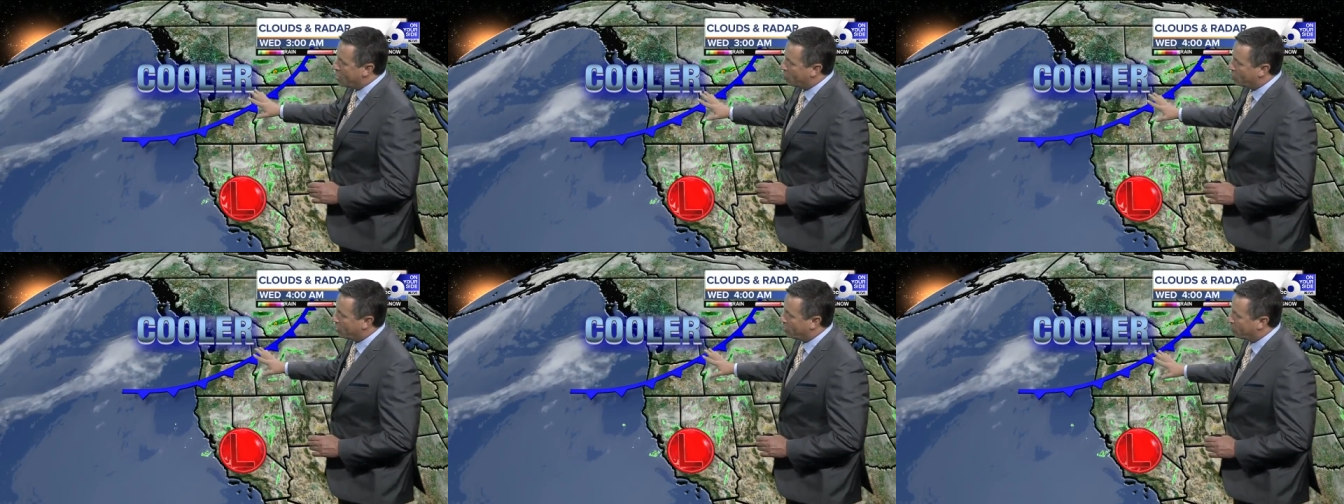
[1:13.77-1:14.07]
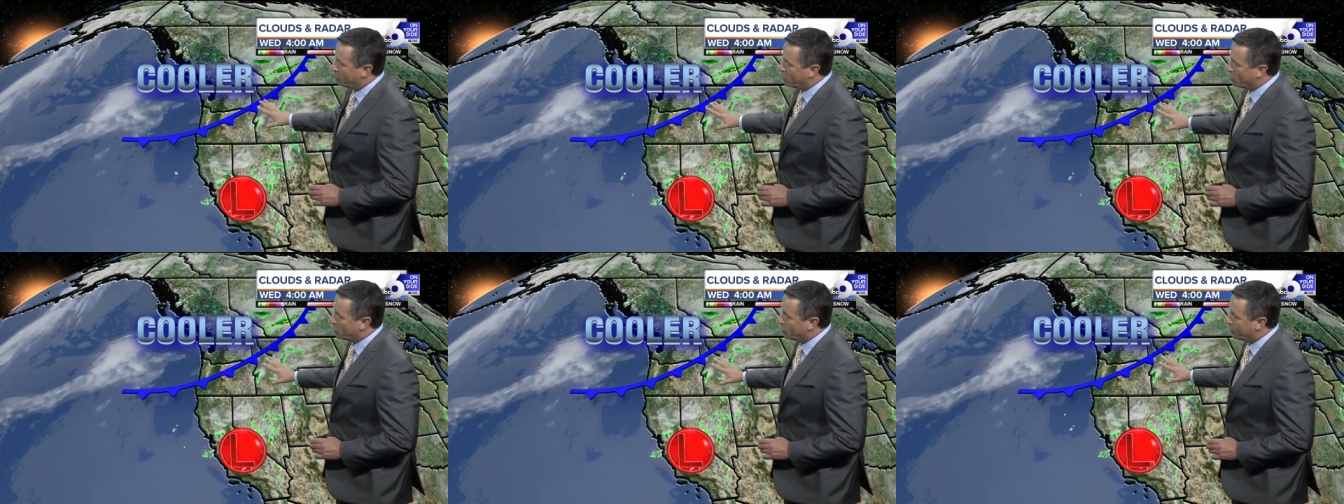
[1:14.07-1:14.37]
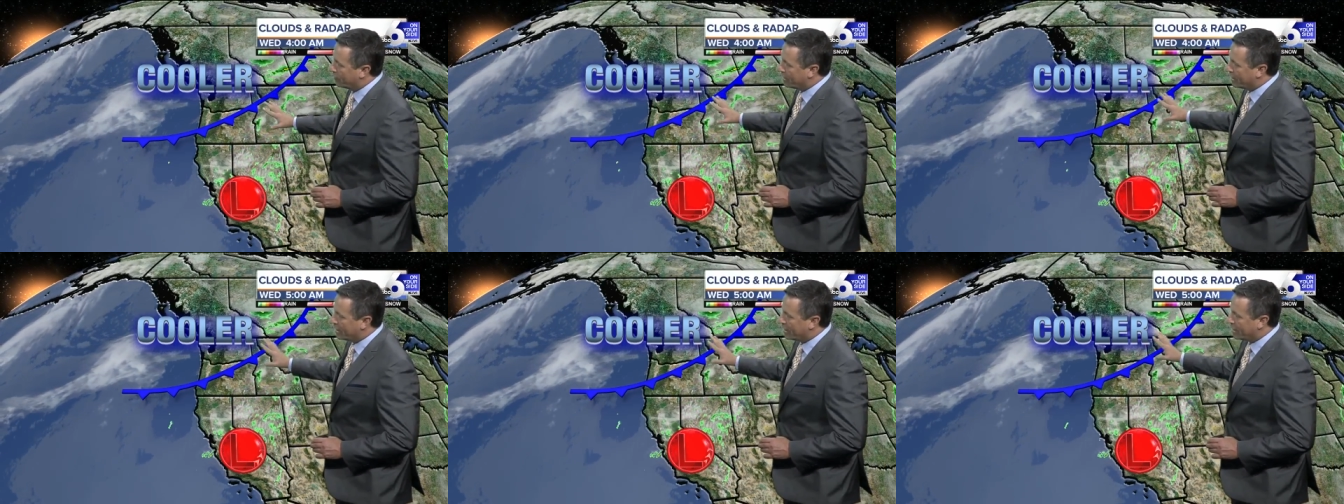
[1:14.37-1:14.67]
will
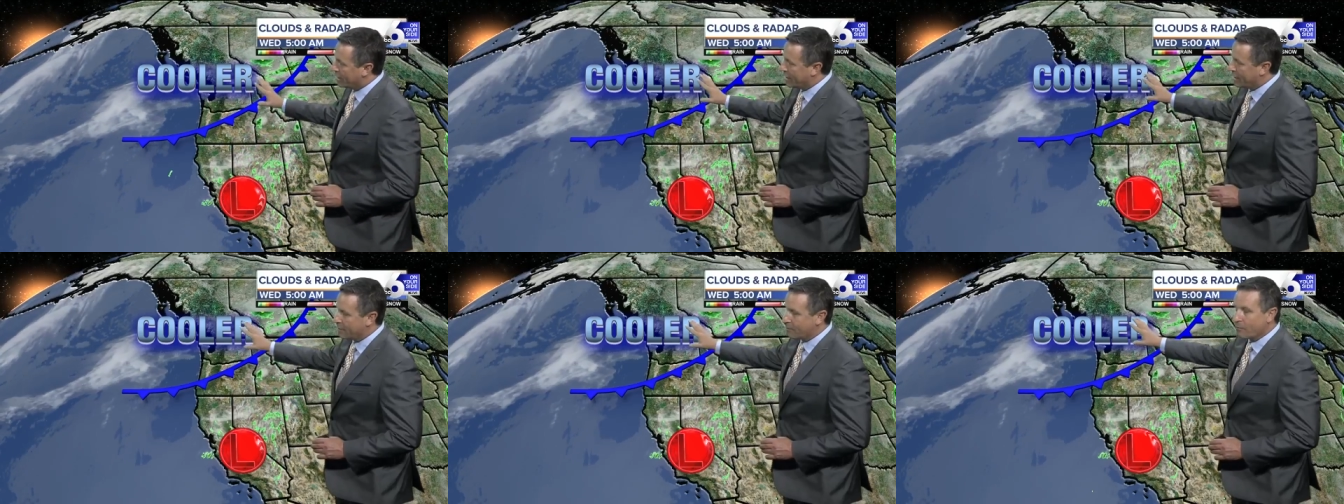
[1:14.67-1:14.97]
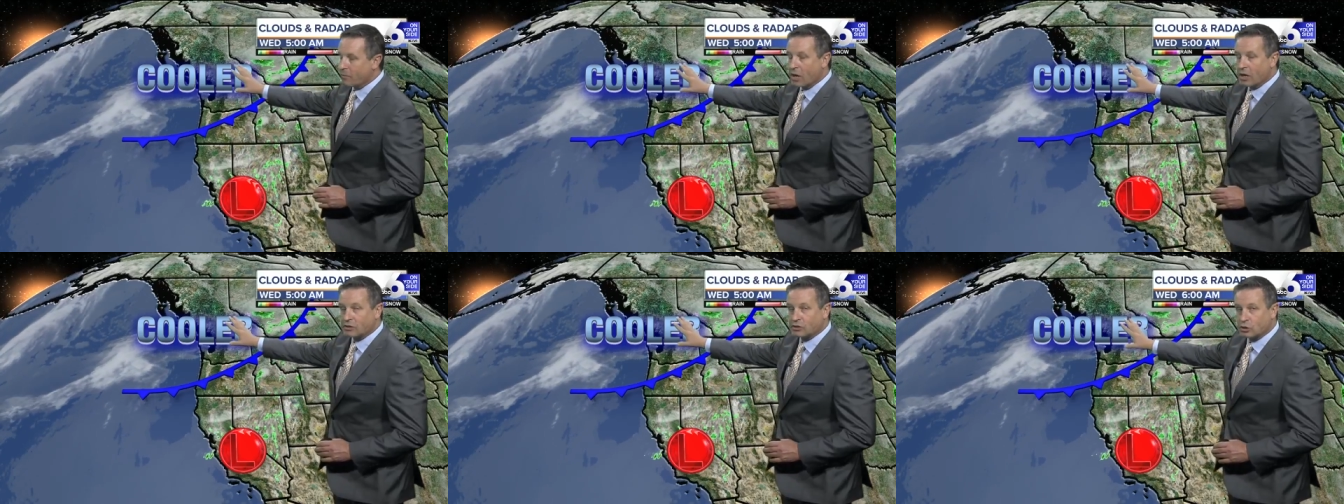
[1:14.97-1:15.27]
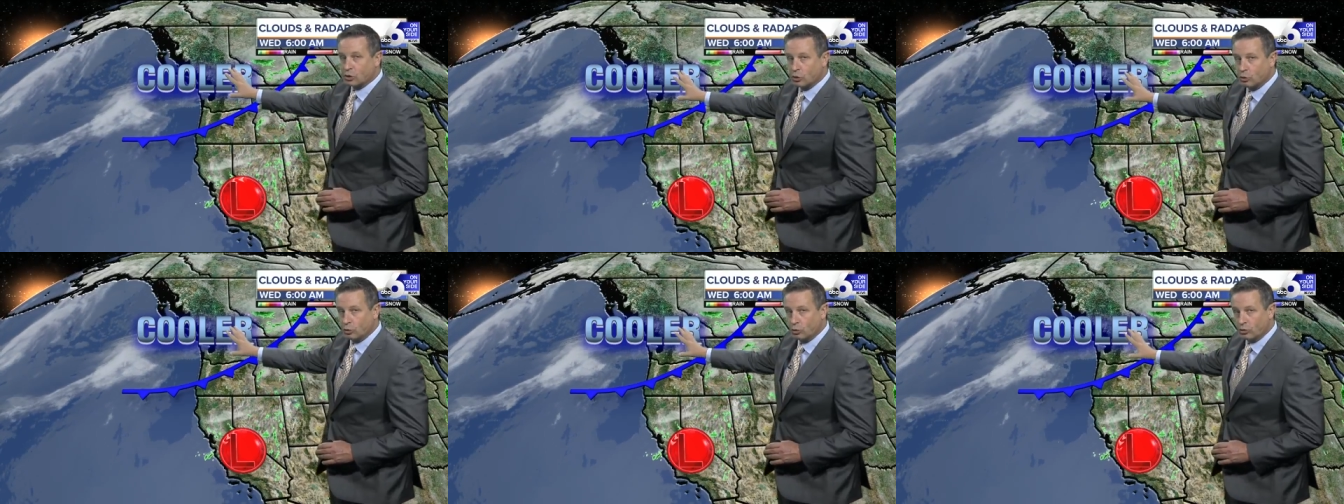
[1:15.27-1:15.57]
move in, and
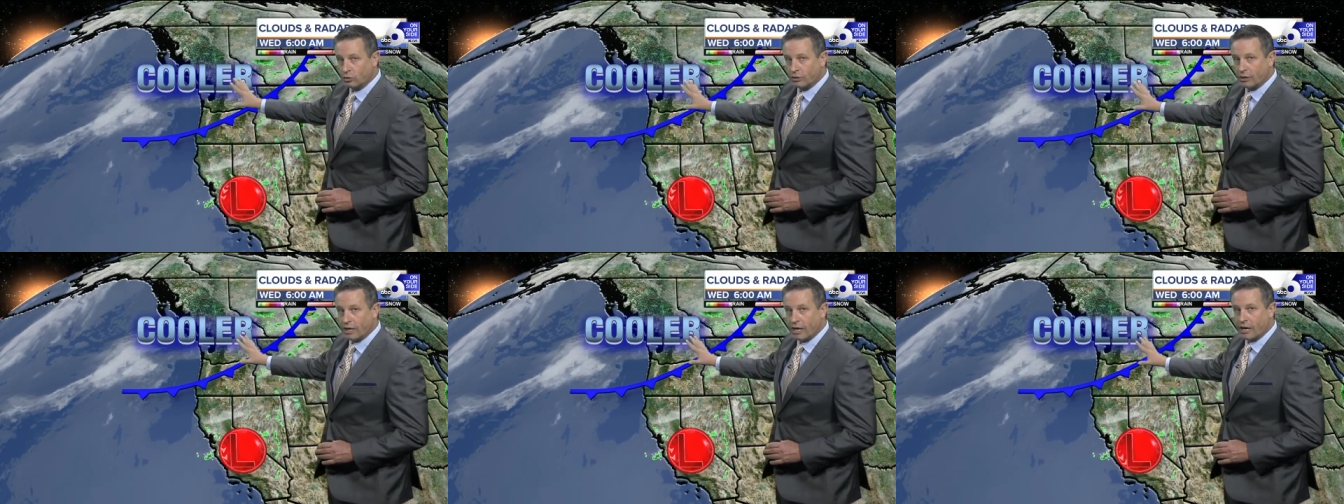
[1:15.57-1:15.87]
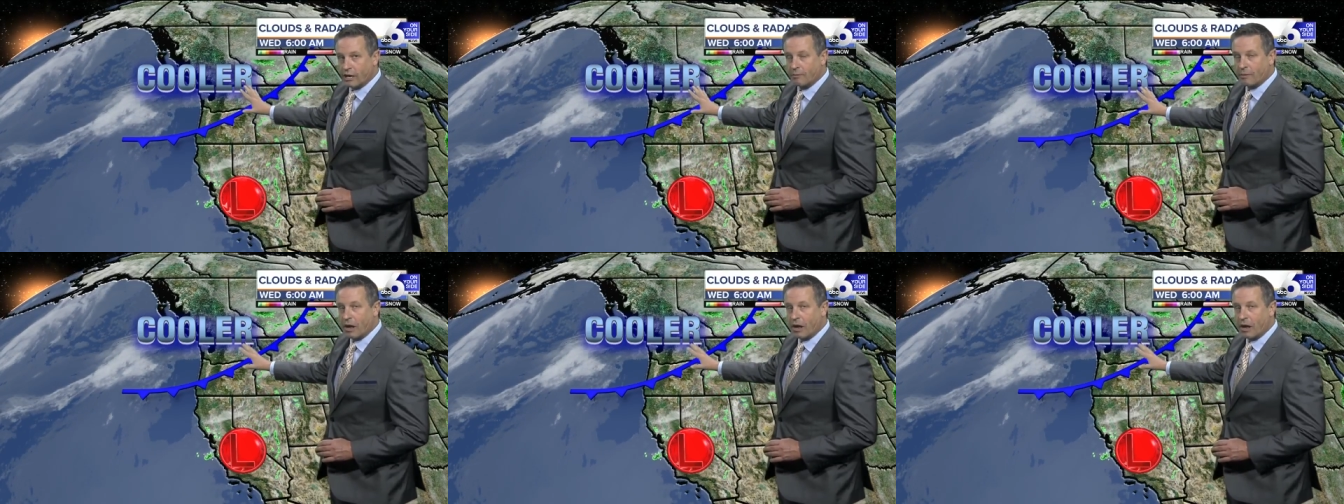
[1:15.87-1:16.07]
much cooler air